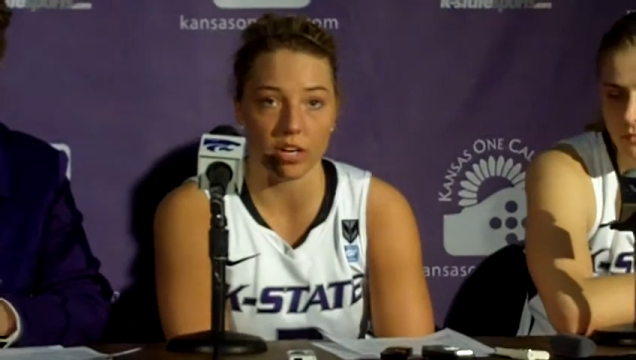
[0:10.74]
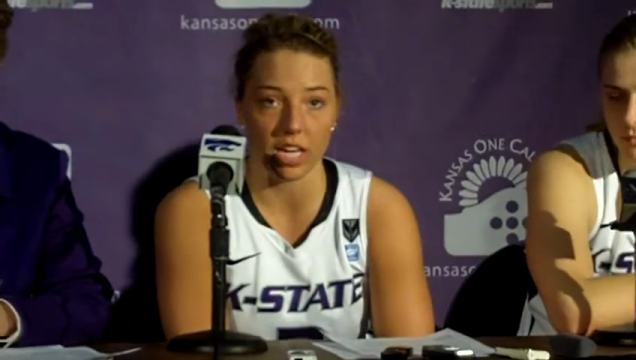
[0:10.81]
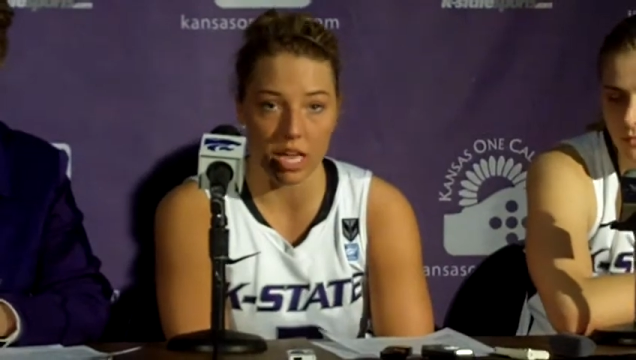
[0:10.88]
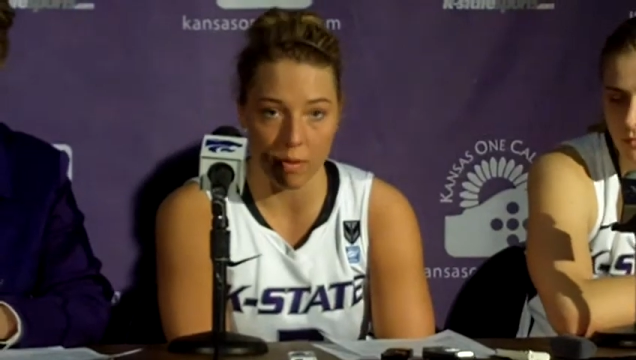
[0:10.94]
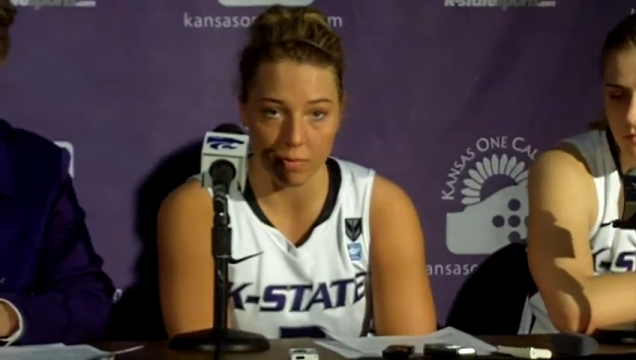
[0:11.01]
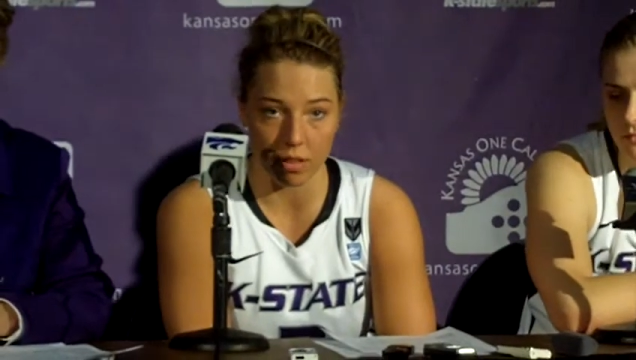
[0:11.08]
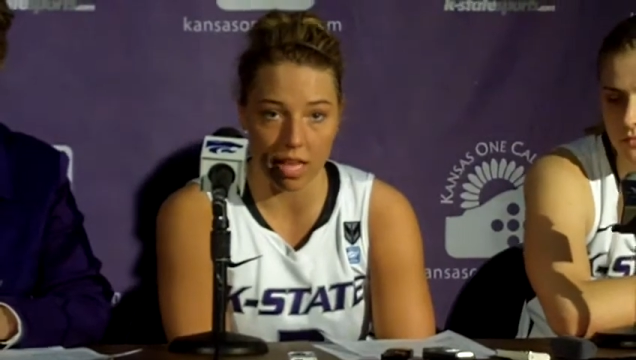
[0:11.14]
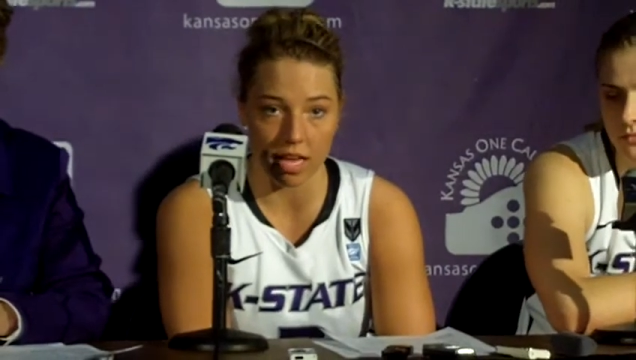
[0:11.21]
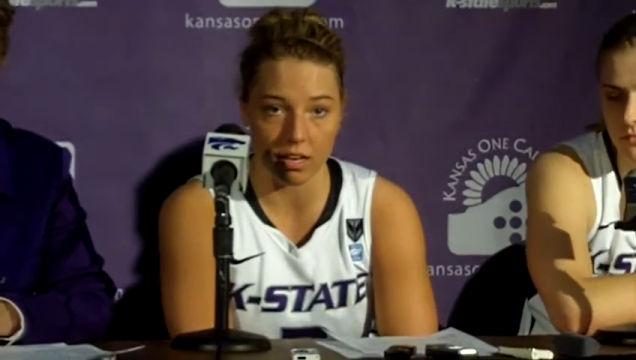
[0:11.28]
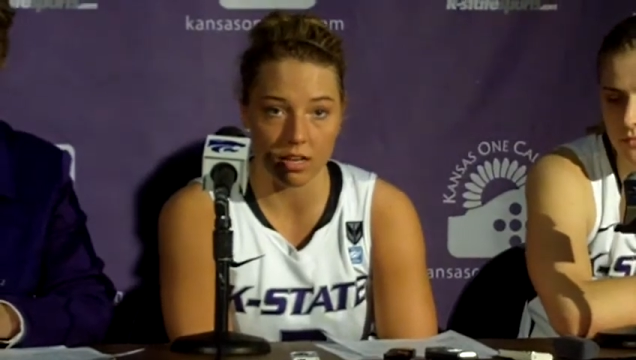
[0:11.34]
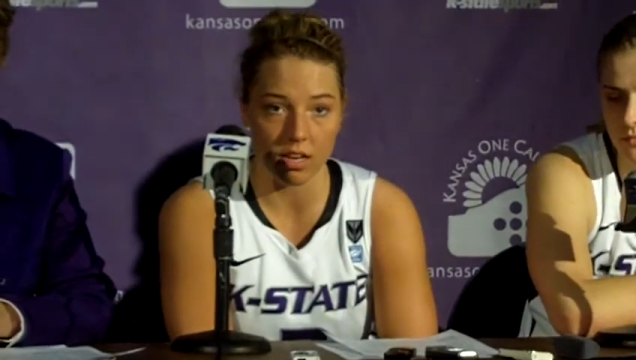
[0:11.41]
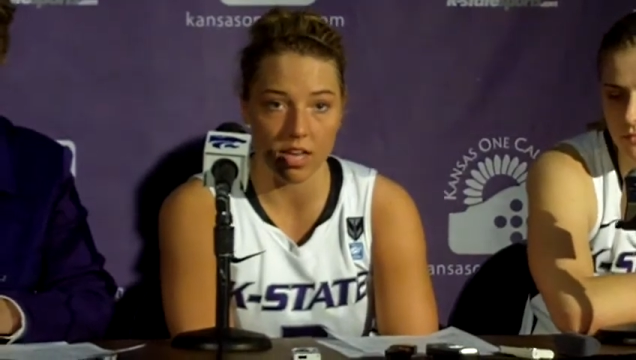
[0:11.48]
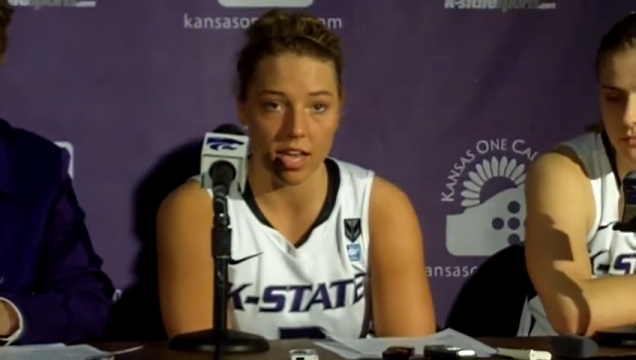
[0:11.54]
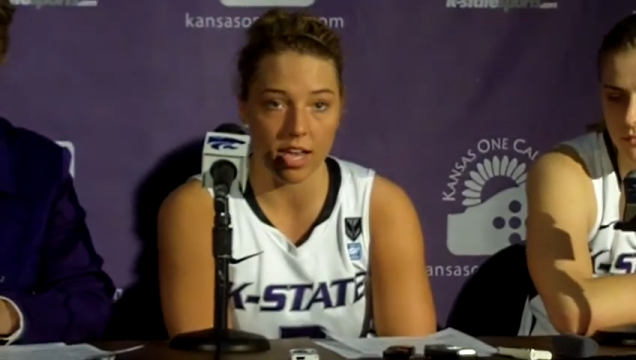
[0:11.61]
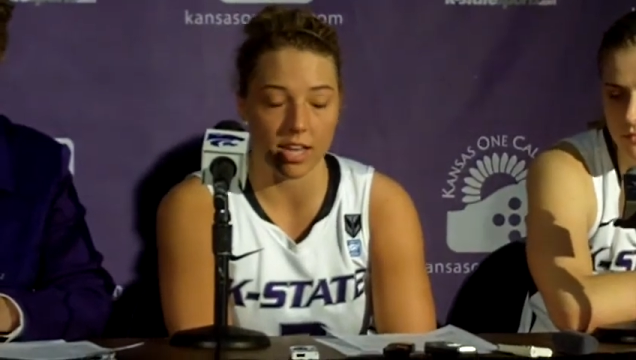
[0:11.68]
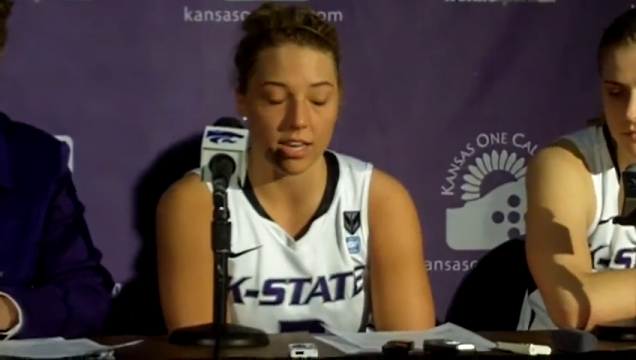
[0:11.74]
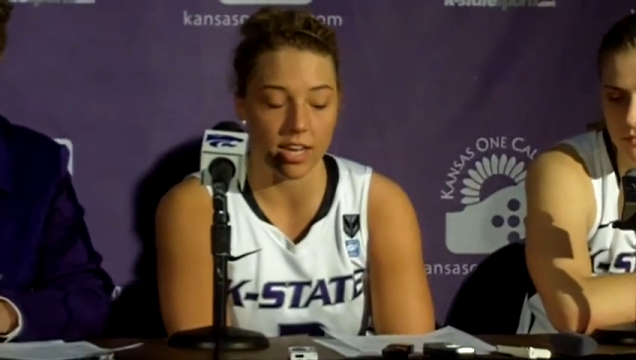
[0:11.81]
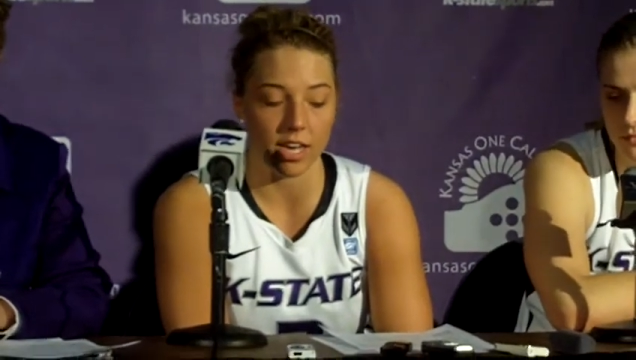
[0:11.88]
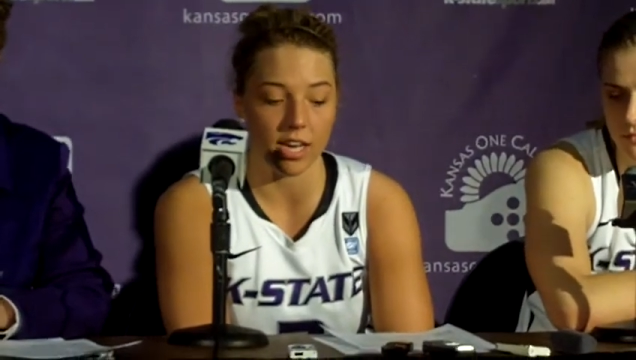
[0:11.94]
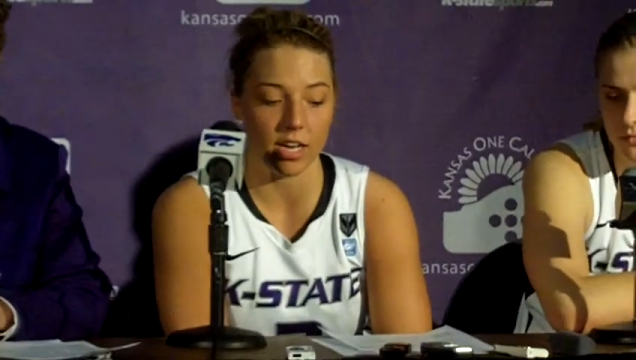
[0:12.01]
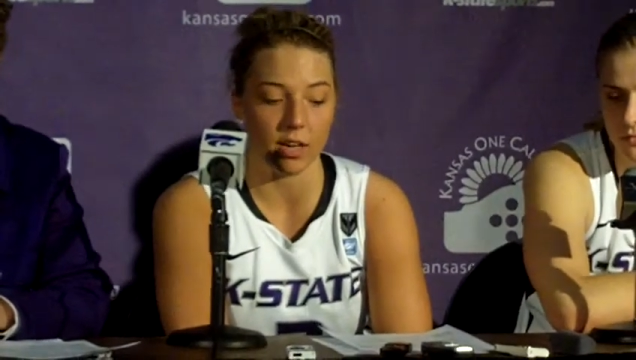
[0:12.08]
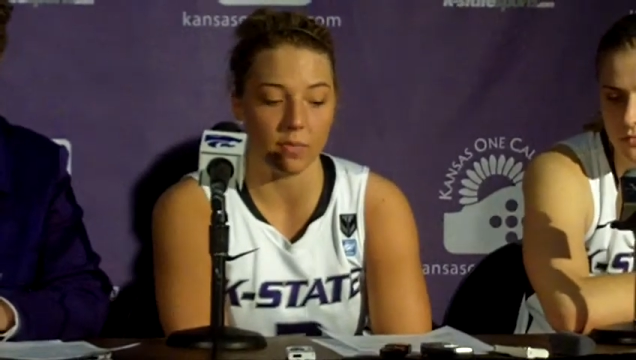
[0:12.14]
our game plan. And
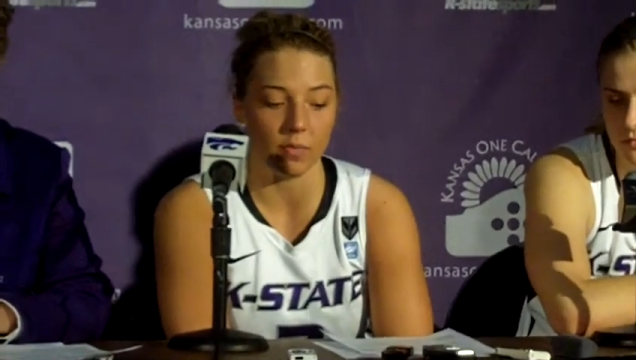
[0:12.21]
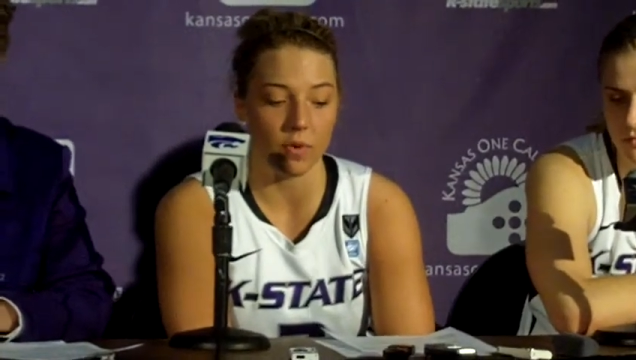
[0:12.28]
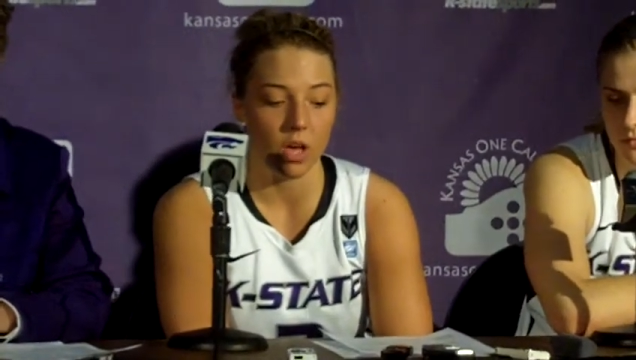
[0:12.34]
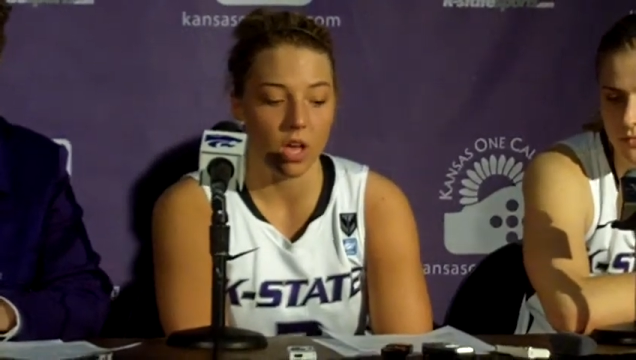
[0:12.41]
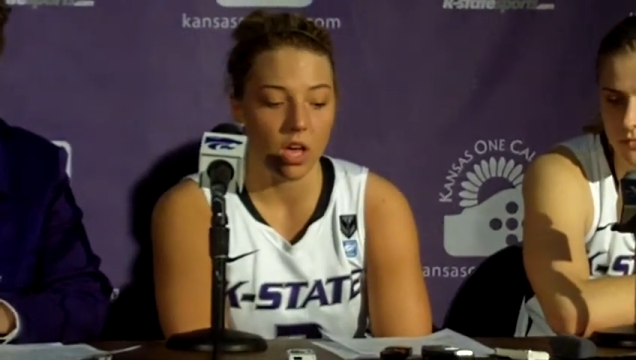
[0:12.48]
um,